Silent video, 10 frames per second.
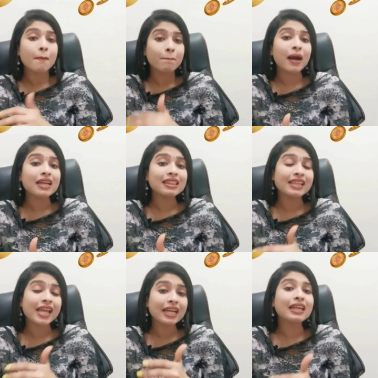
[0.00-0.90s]
But
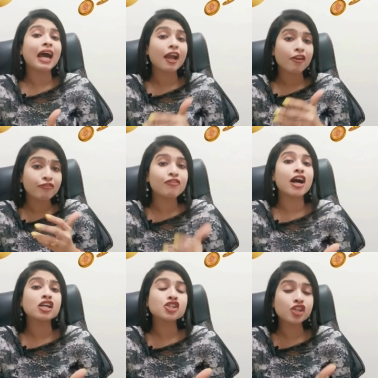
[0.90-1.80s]
the entire
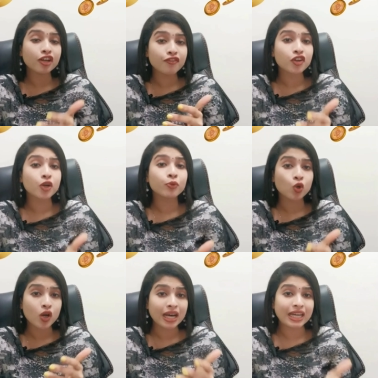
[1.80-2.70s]
functioning of
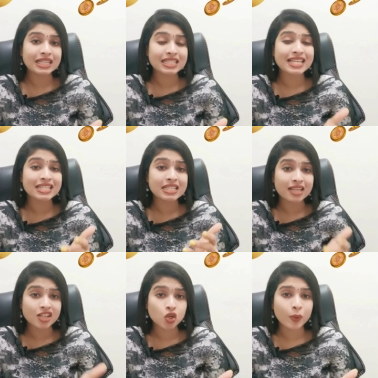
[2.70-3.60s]
cryptocurrency is in
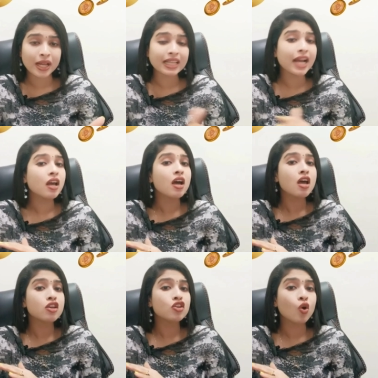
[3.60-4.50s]
such a way that
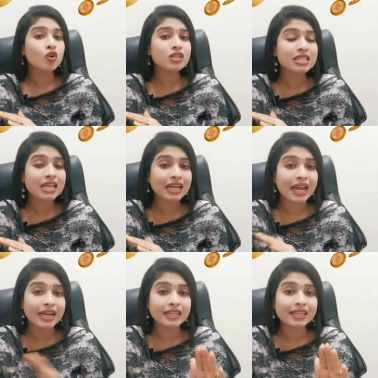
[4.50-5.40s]
no single
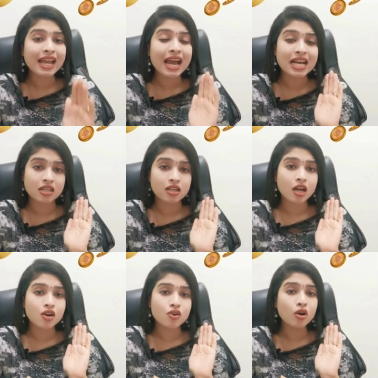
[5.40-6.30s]
entity has a
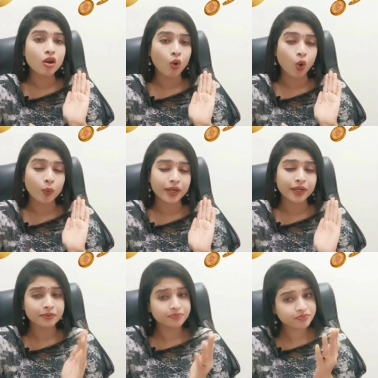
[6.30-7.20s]
control over
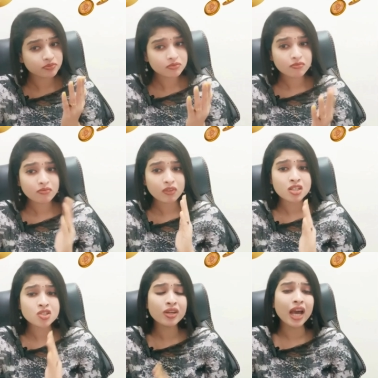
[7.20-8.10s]
it.
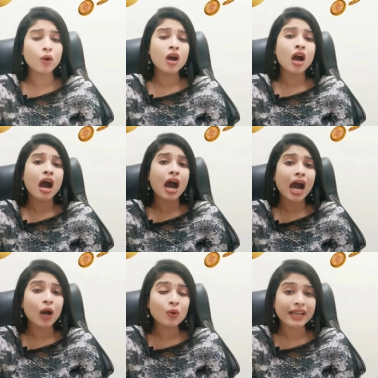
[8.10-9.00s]
So now,
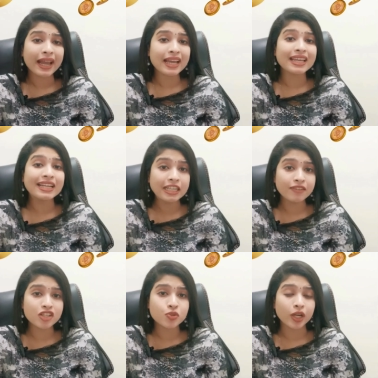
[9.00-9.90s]
how can an
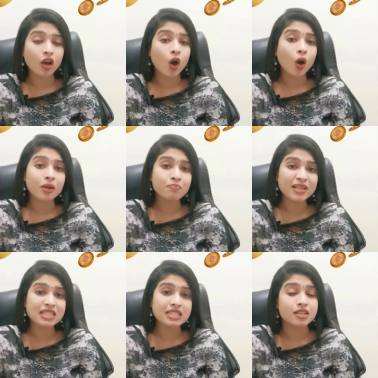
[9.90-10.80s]
individual or a
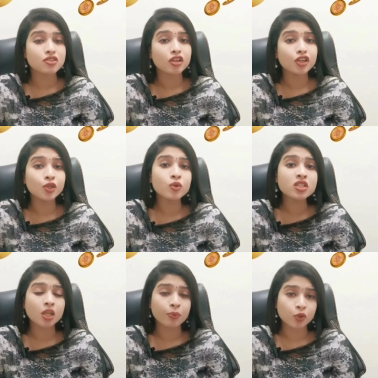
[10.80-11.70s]
business use
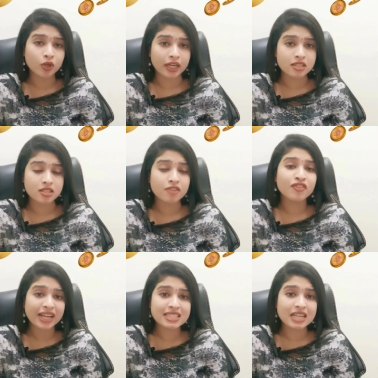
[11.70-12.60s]
cryptocurrency?
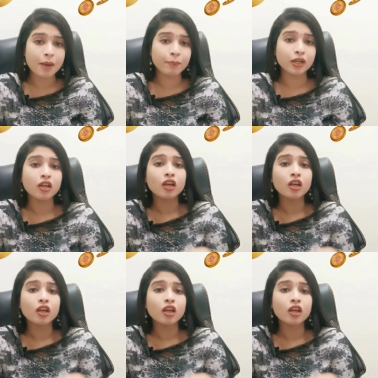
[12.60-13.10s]
For example,